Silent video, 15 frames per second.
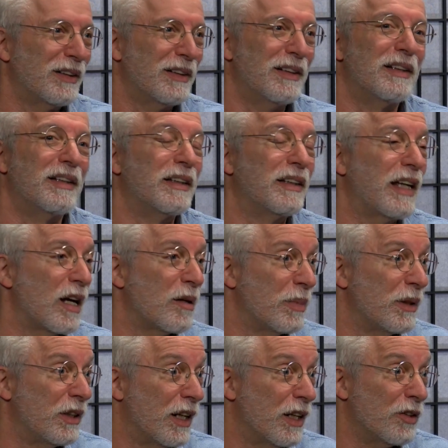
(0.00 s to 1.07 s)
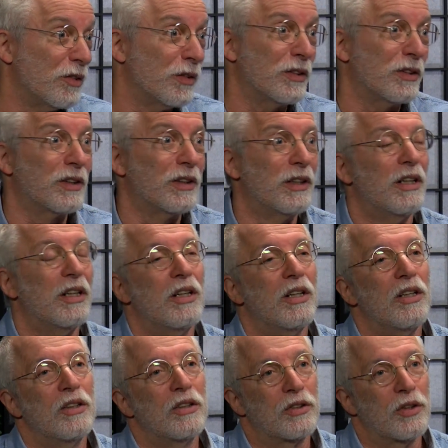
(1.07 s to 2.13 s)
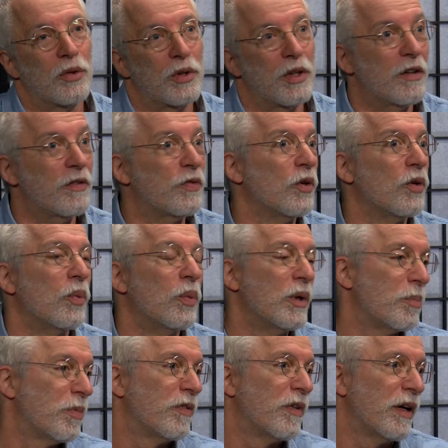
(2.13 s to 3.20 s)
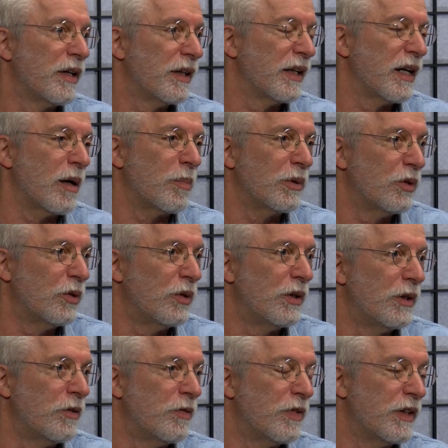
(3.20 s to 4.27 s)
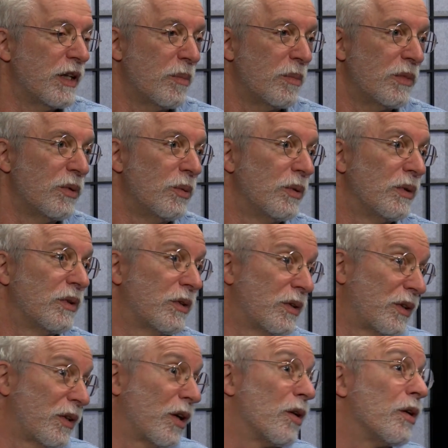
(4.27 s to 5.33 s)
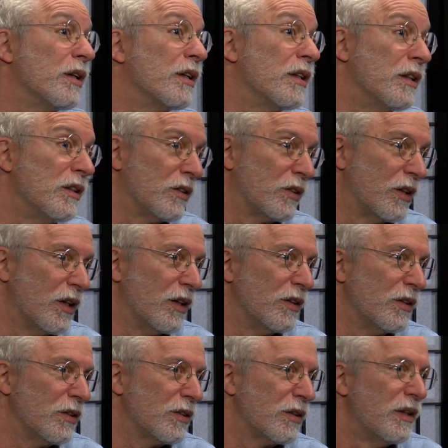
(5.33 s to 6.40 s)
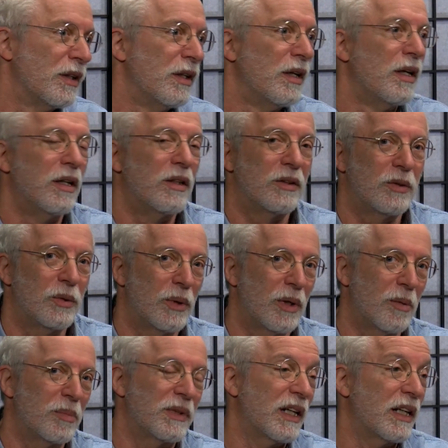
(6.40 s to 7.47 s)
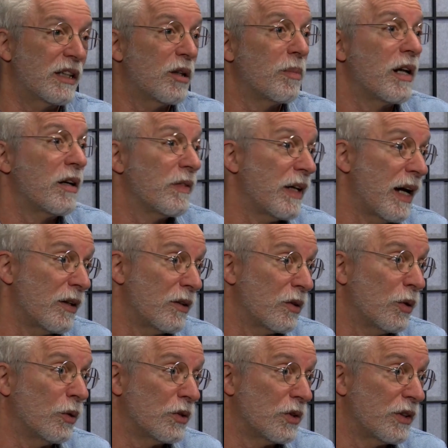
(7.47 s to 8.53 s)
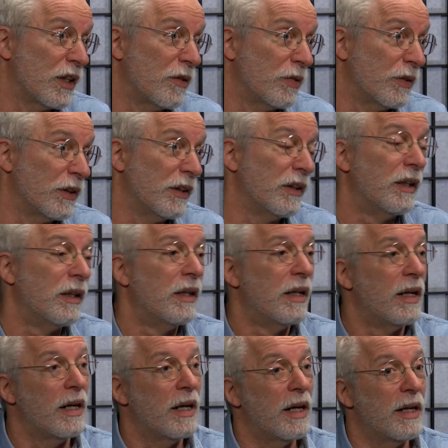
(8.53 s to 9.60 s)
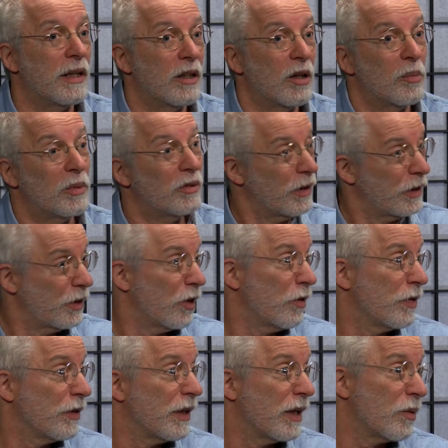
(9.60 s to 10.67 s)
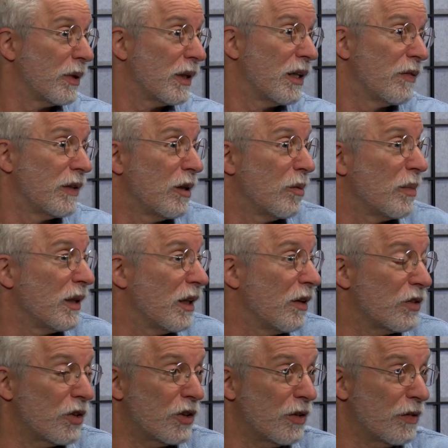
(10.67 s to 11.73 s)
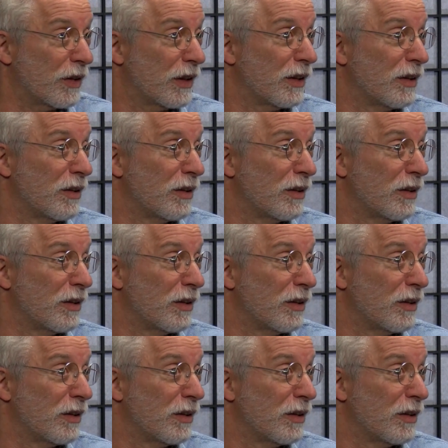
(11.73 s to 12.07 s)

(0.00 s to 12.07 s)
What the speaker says: It can be dangerous. So therefore, we're providing an opportunity for them to turn in these guns, to get them out of the household safely, and in return for that, we're giving them a gift certificate.